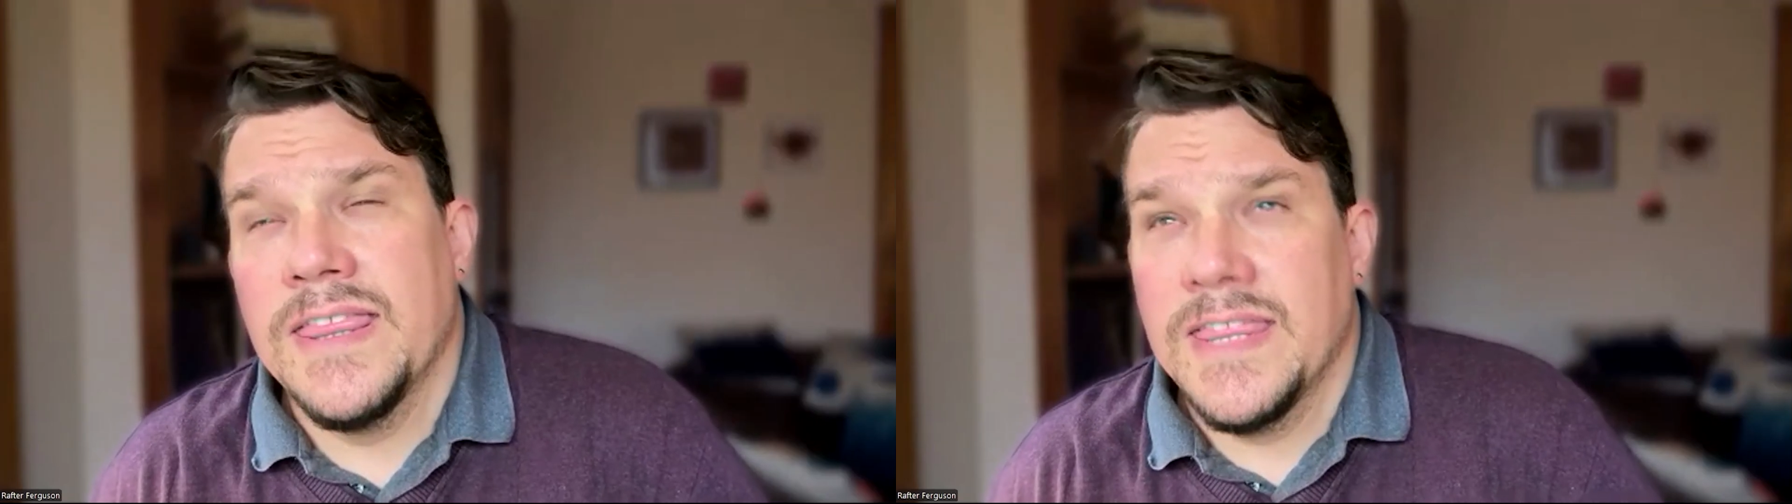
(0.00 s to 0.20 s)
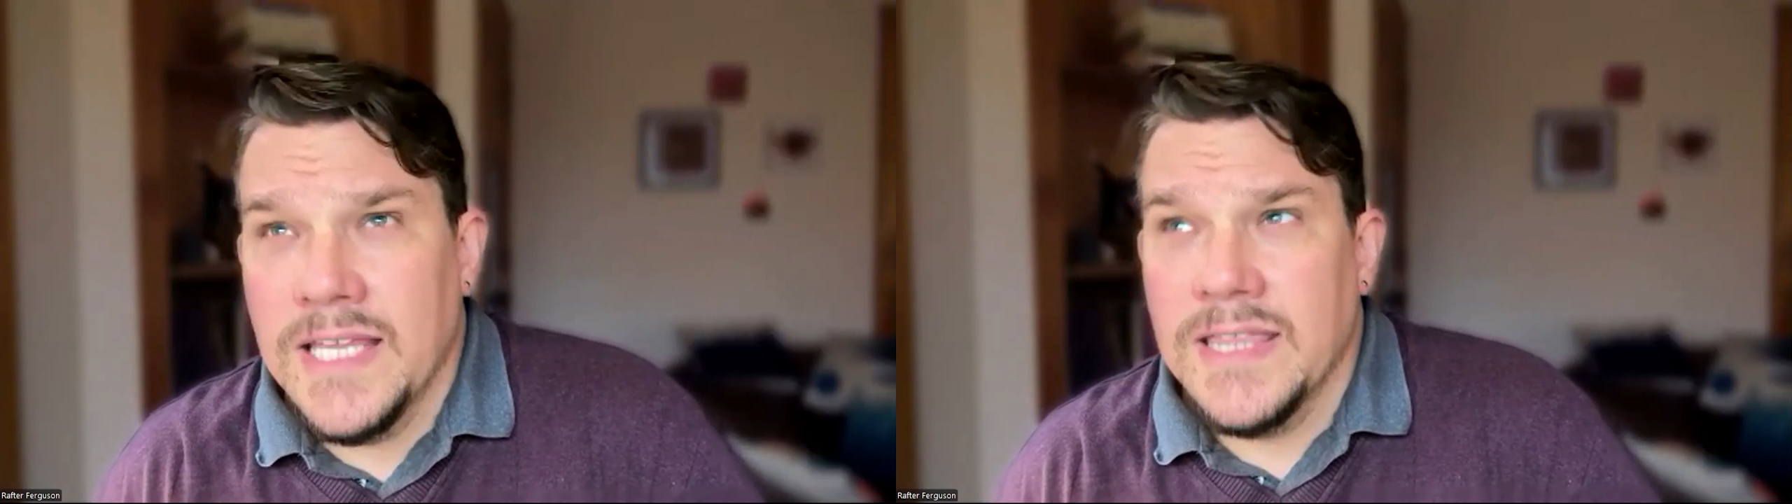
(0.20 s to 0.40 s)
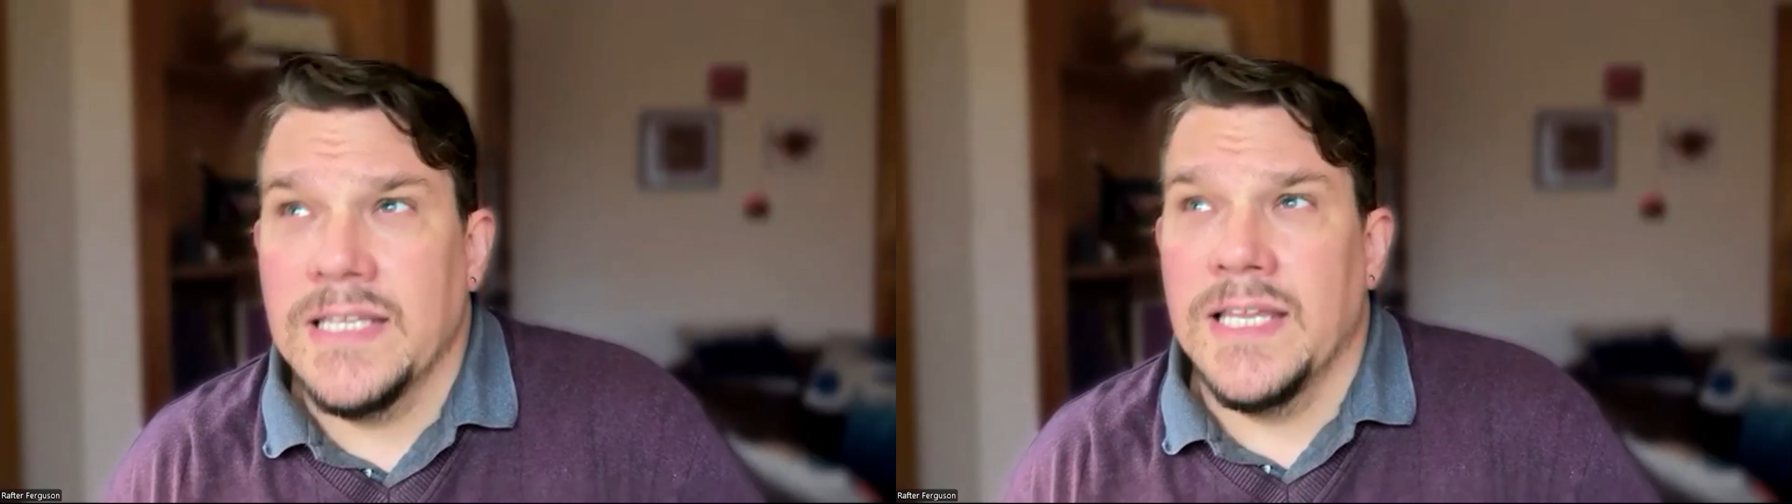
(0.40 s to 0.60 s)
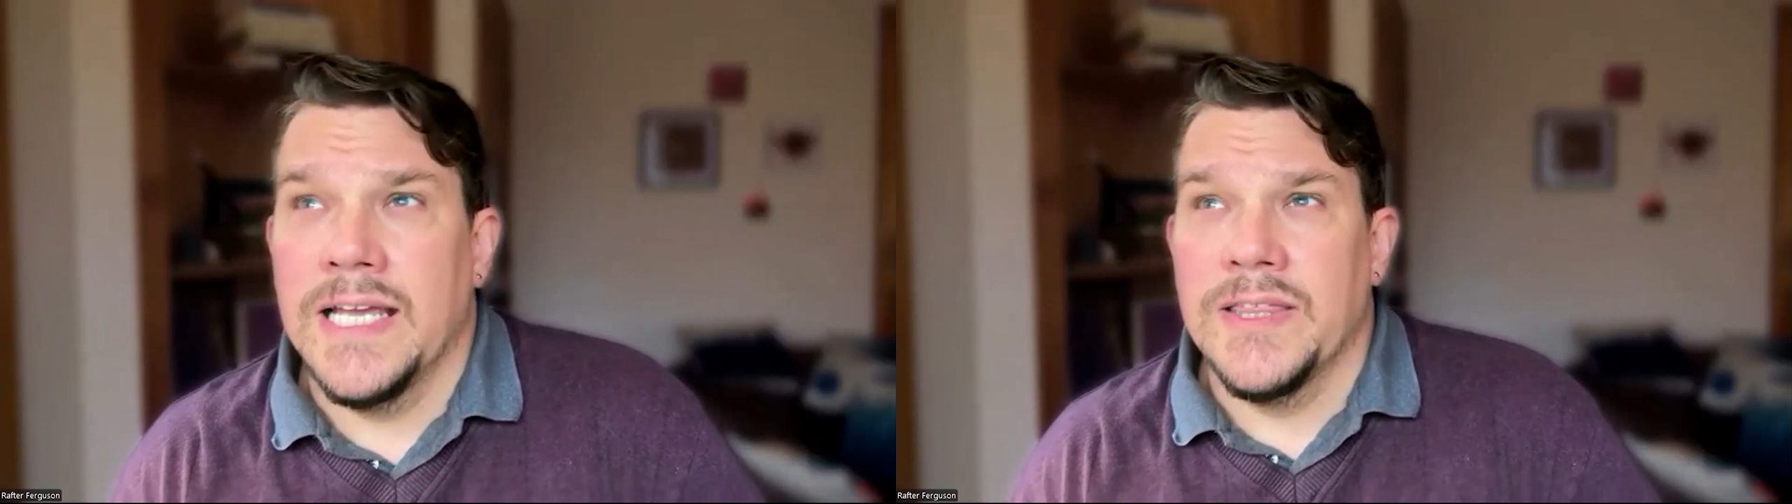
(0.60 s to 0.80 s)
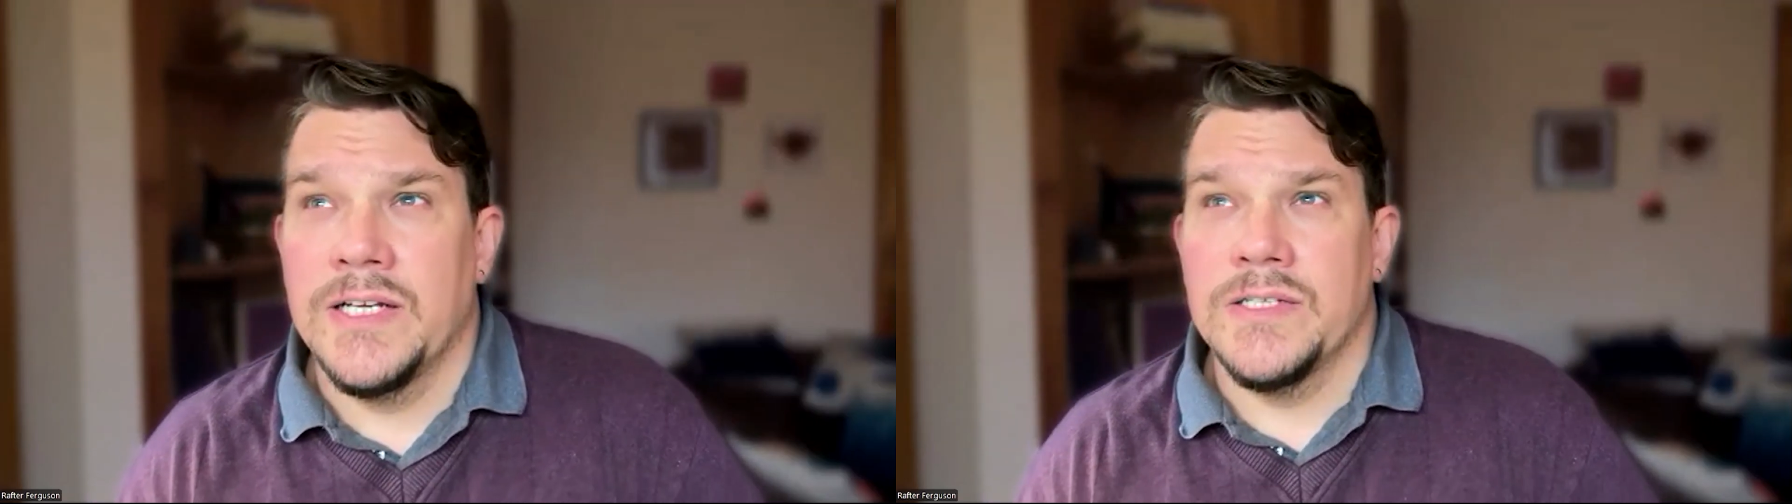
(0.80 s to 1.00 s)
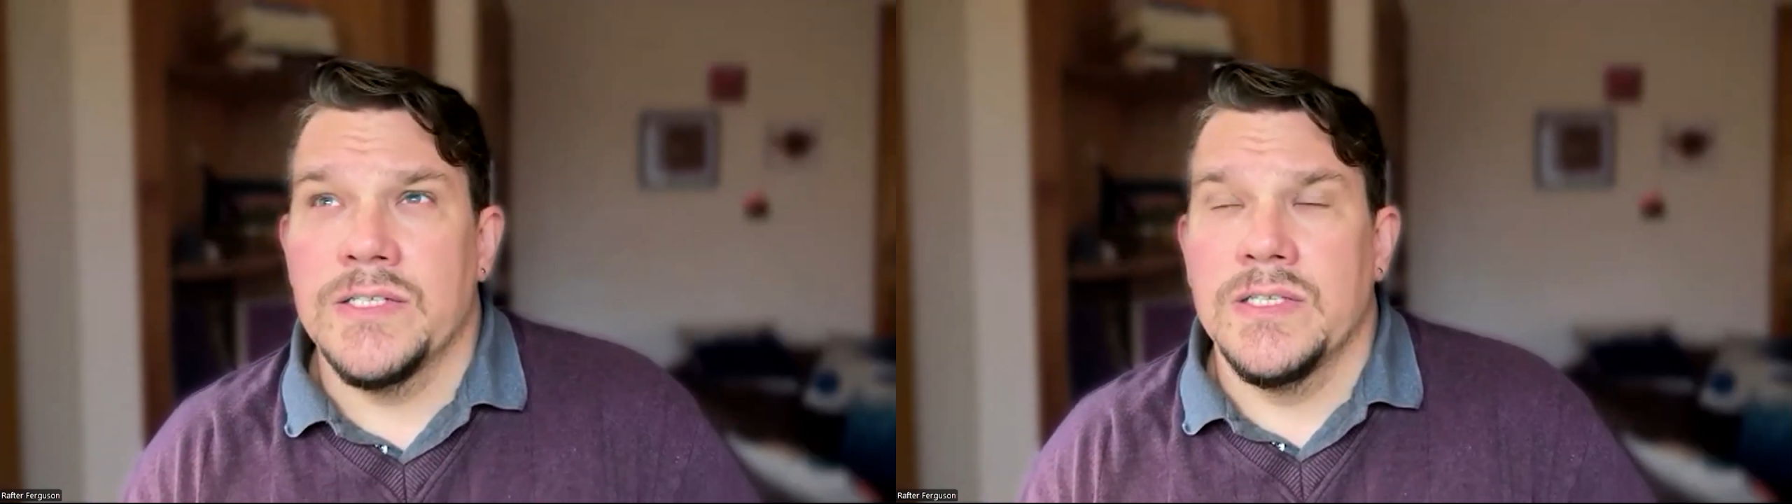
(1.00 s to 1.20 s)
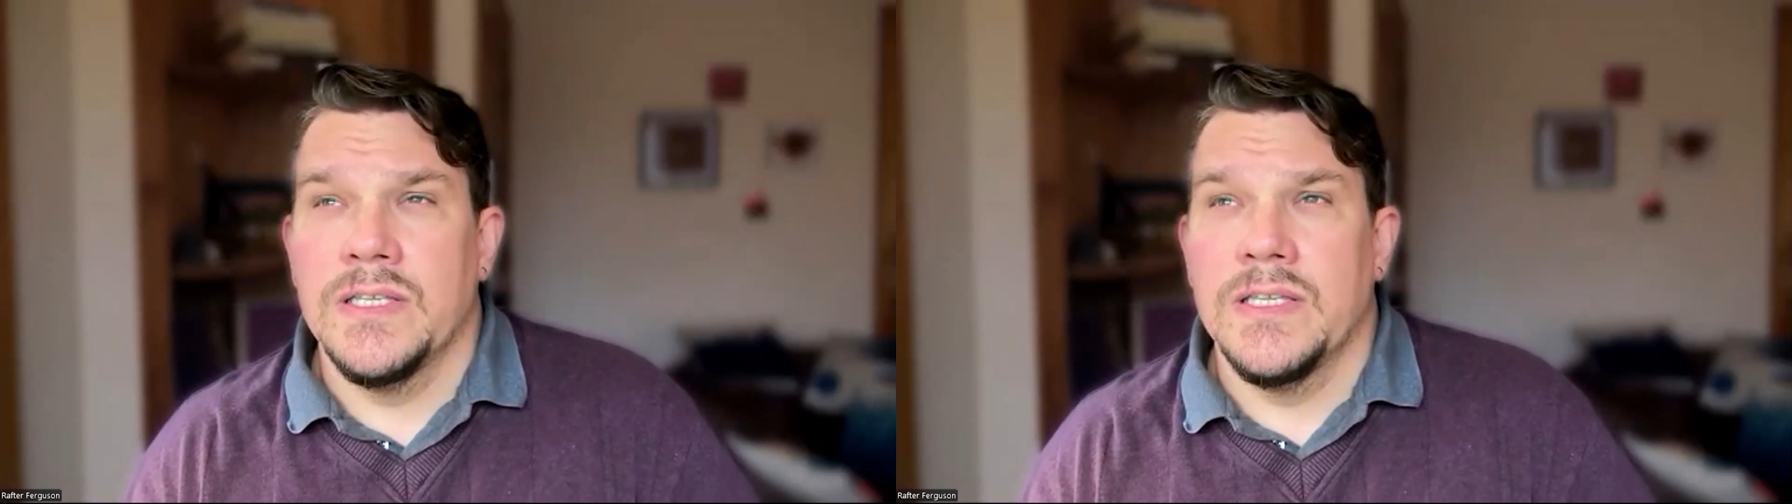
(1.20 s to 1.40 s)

think that like there's